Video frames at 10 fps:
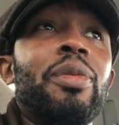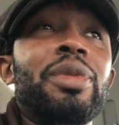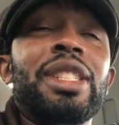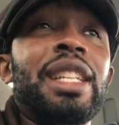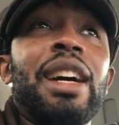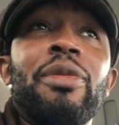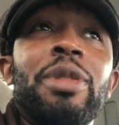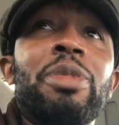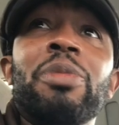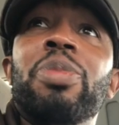just how
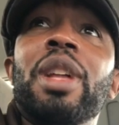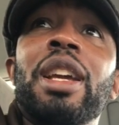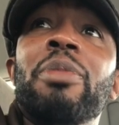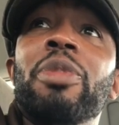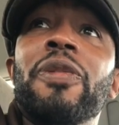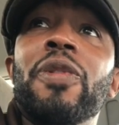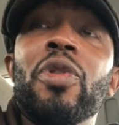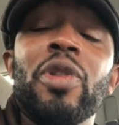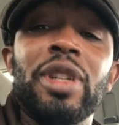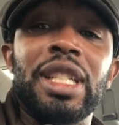we'd been playing
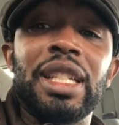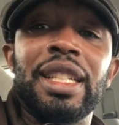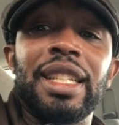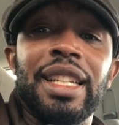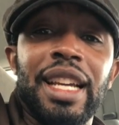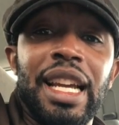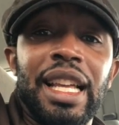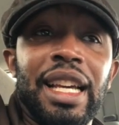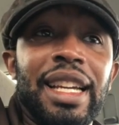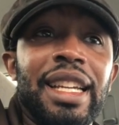before to today.
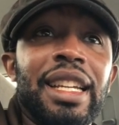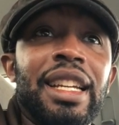Like,